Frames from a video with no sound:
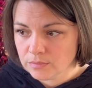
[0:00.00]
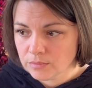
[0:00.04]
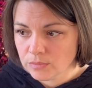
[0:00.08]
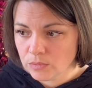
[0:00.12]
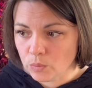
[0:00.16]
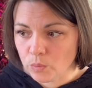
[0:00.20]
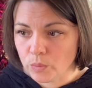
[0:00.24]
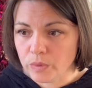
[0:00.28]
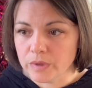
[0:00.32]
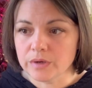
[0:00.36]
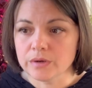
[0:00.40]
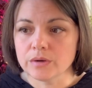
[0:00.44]

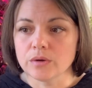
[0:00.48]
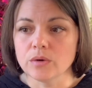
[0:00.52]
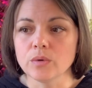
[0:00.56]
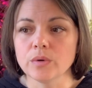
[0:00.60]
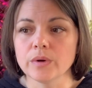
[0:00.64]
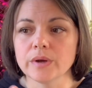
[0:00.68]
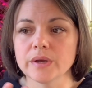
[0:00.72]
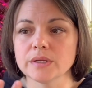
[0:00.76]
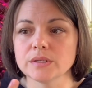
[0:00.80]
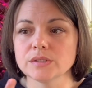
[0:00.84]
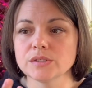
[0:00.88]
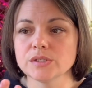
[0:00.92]
we're
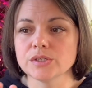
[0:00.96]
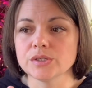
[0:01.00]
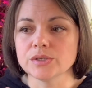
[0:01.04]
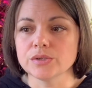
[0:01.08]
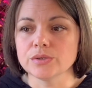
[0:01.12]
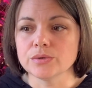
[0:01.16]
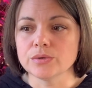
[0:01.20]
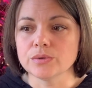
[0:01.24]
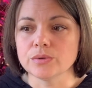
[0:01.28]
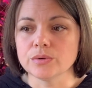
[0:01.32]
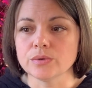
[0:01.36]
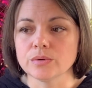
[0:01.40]
going
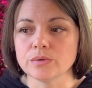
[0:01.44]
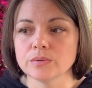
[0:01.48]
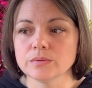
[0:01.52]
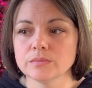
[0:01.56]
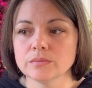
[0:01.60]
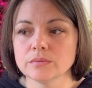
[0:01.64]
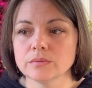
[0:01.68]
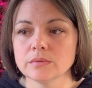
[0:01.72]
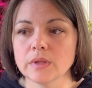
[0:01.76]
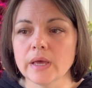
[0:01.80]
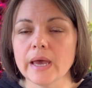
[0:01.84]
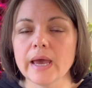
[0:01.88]
to
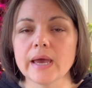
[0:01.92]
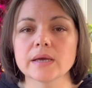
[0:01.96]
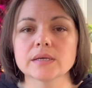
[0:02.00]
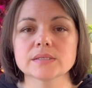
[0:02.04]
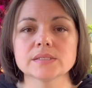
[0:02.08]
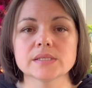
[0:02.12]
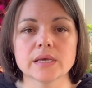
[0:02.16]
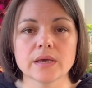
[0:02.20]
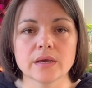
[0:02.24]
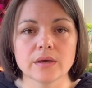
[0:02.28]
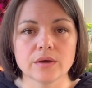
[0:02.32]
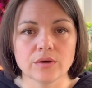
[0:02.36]

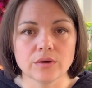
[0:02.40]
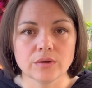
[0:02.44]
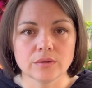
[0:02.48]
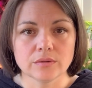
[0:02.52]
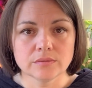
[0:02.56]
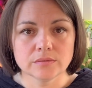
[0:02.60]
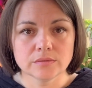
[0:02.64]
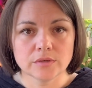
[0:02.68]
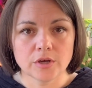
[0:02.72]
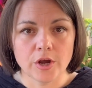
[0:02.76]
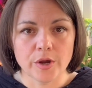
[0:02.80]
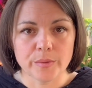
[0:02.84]

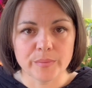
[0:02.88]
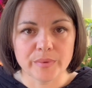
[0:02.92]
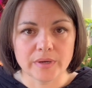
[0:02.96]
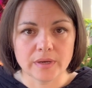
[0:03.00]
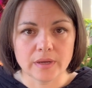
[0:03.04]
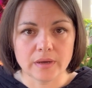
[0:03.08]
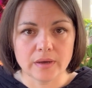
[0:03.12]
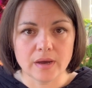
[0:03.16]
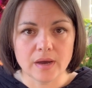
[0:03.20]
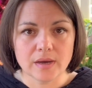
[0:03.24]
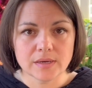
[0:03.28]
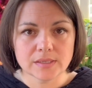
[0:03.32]
exhale carbon
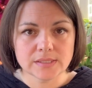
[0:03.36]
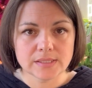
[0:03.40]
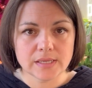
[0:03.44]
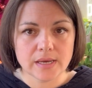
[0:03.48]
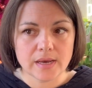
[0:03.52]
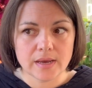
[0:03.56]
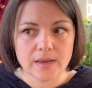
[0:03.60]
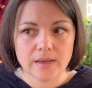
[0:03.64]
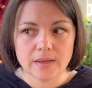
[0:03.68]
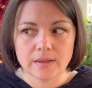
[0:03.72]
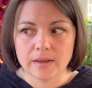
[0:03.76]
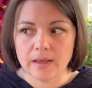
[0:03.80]

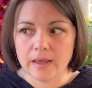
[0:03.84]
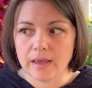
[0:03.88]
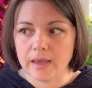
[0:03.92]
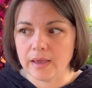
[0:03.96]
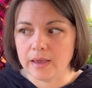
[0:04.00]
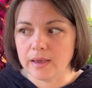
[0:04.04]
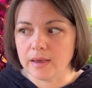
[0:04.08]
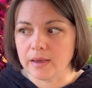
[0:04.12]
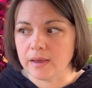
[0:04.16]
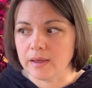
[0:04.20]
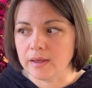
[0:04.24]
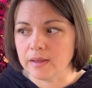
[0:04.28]
dioxide
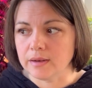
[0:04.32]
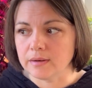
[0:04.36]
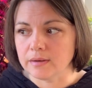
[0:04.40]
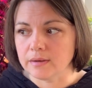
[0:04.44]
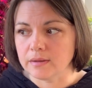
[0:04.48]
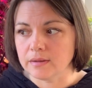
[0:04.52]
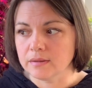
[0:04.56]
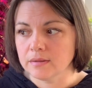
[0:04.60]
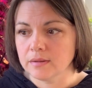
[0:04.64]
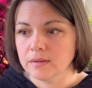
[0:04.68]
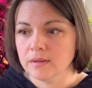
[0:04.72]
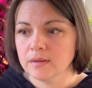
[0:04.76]

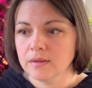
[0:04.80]
and